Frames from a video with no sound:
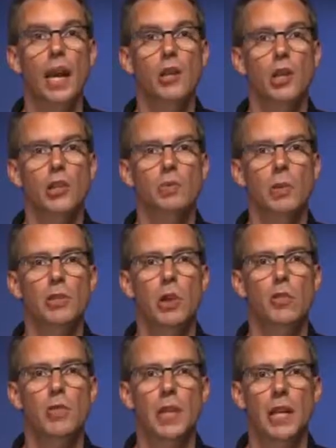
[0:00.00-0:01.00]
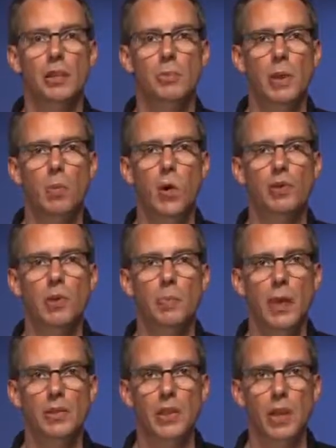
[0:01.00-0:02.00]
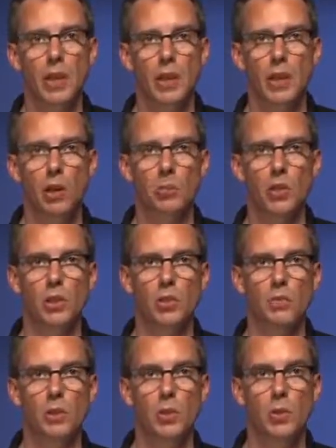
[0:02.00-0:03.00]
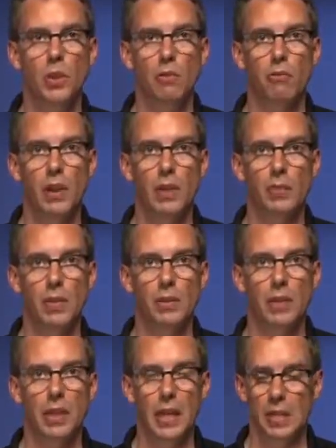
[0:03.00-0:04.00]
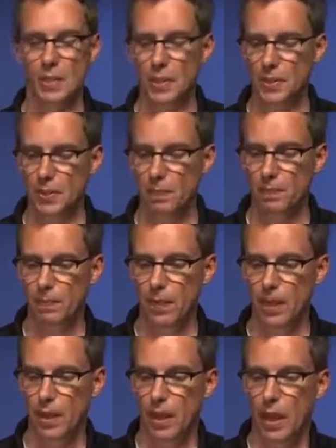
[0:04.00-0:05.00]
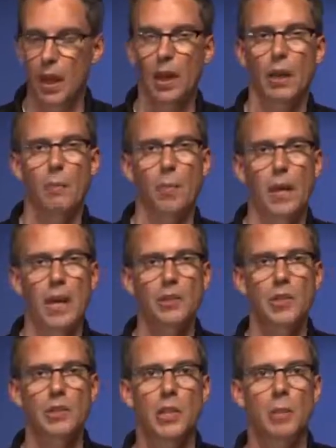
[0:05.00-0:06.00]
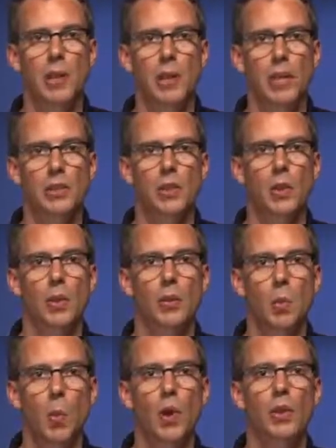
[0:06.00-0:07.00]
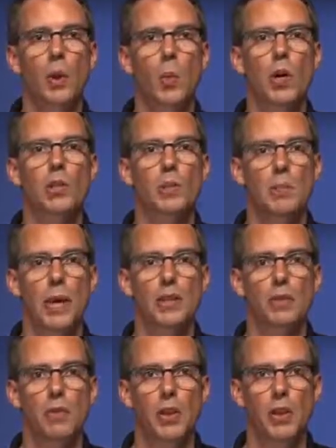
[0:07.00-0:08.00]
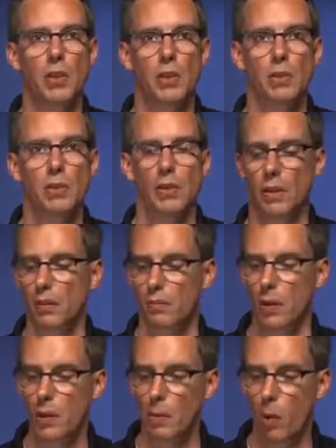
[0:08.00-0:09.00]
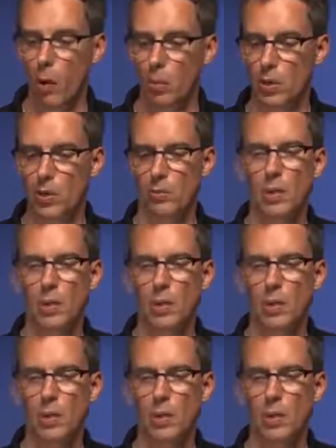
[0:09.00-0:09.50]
Customers often ask me what's the best cleaning options for doing fiber connectors. My answer typically is the one that works best for you. Very popular at the